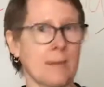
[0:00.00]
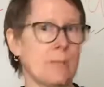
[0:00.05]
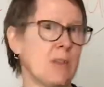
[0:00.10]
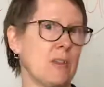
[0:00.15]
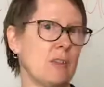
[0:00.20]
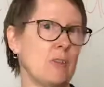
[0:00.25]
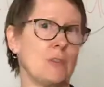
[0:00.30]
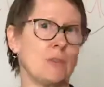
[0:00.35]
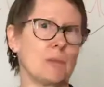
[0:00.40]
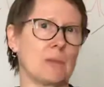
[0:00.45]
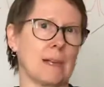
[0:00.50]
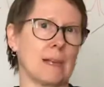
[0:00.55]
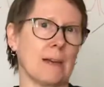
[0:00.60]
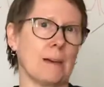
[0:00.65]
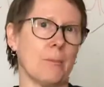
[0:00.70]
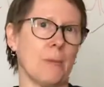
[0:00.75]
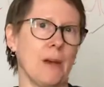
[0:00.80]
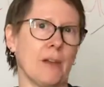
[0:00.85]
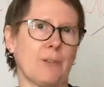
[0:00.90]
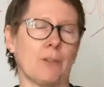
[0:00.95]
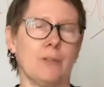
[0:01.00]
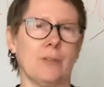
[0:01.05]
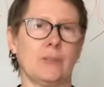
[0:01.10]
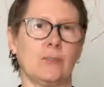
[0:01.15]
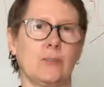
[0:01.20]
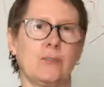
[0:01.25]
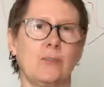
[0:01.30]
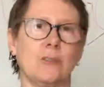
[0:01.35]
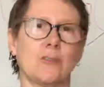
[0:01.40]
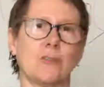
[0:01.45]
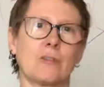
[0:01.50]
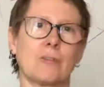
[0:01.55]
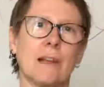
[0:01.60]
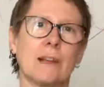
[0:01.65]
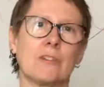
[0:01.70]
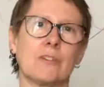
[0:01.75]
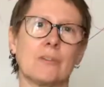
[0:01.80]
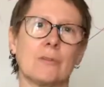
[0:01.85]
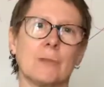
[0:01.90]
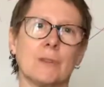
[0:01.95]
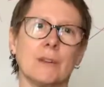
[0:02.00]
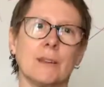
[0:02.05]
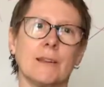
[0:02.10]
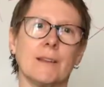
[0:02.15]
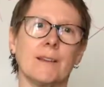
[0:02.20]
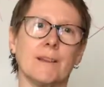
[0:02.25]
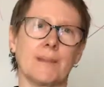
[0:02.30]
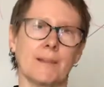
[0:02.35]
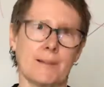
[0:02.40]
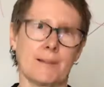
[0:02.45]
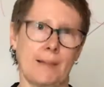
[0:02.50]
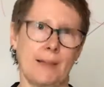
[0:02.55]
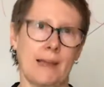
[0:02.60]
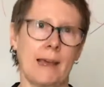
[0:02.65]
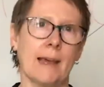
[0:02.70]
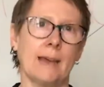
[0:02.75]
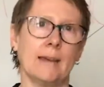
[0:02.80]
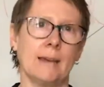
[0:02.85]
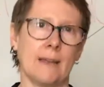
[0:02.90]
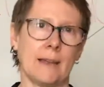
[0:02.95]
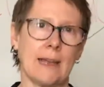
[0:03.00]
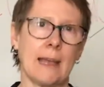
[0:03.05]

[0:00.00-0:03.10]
that you use on a muscle to stretch and release and